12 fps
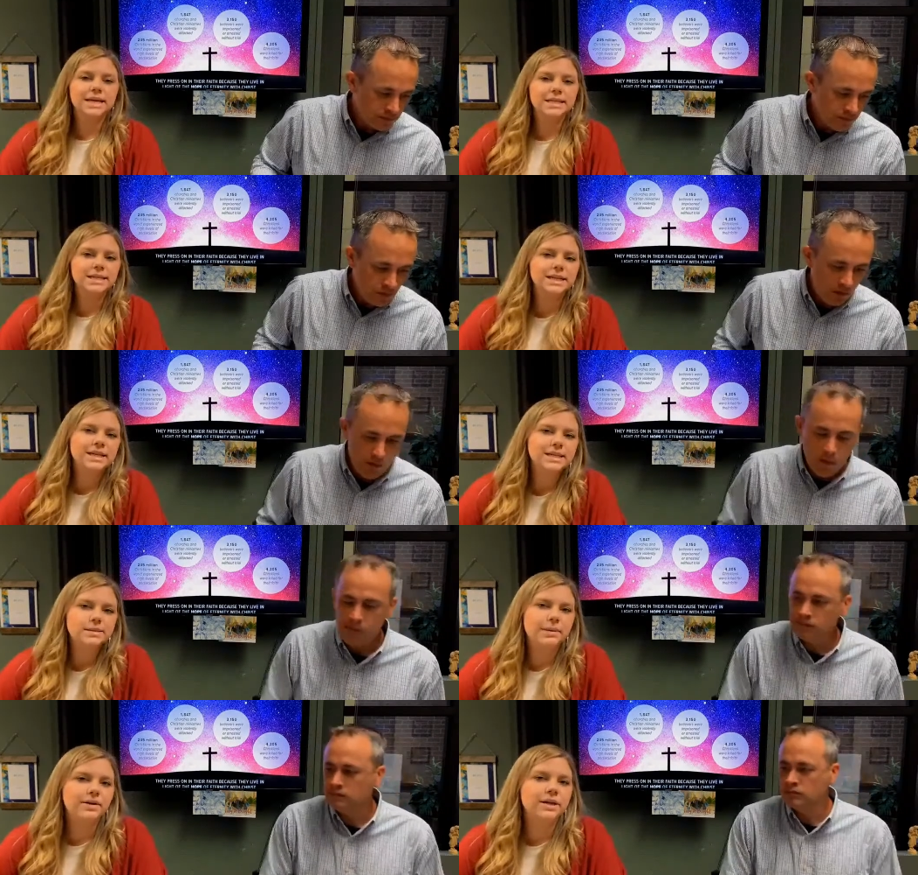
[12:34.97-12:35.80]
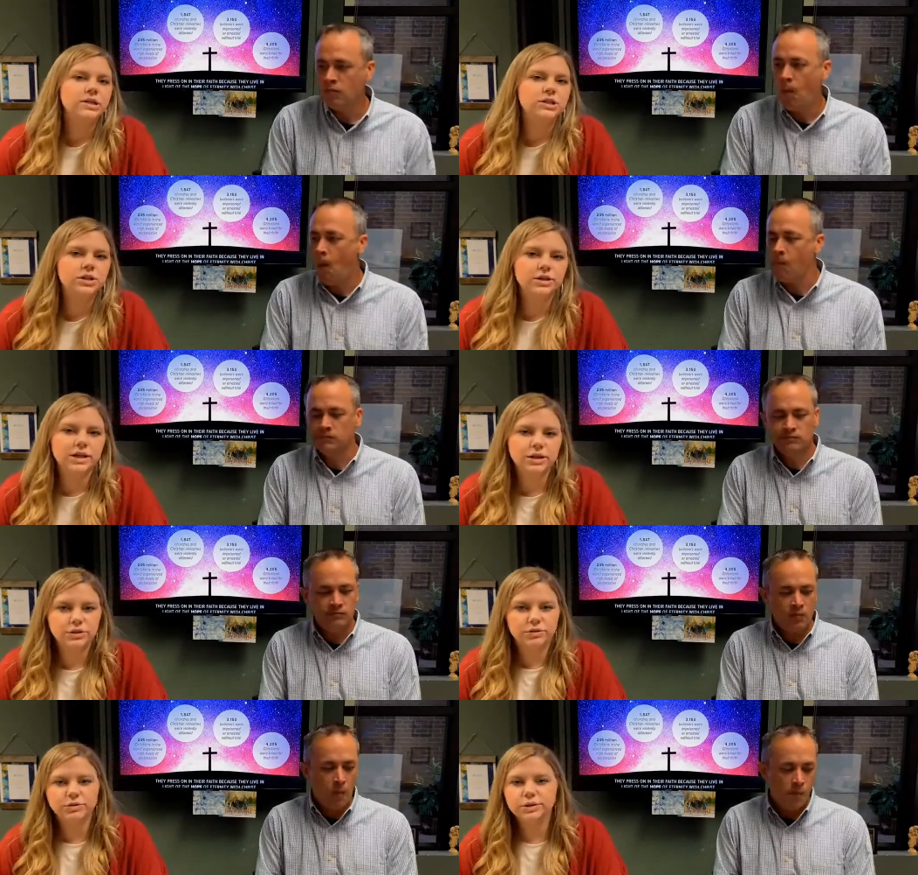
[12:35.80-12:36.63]
Speaker 1: lesson is about enduring
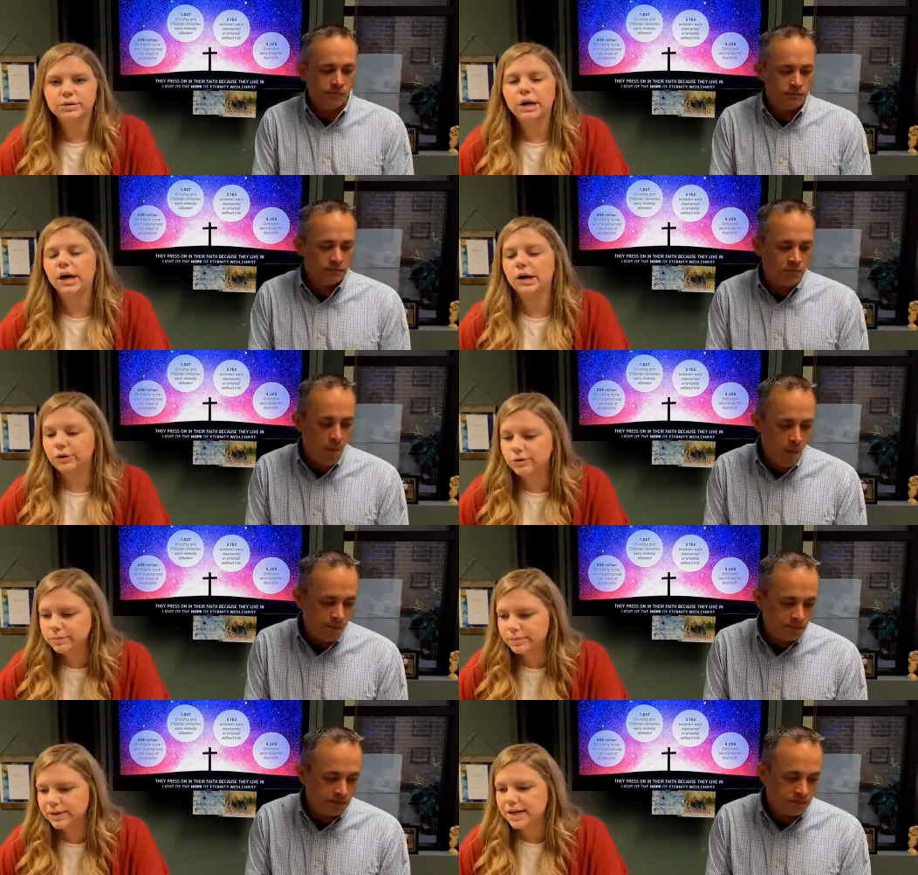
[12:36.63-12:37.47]
through hope.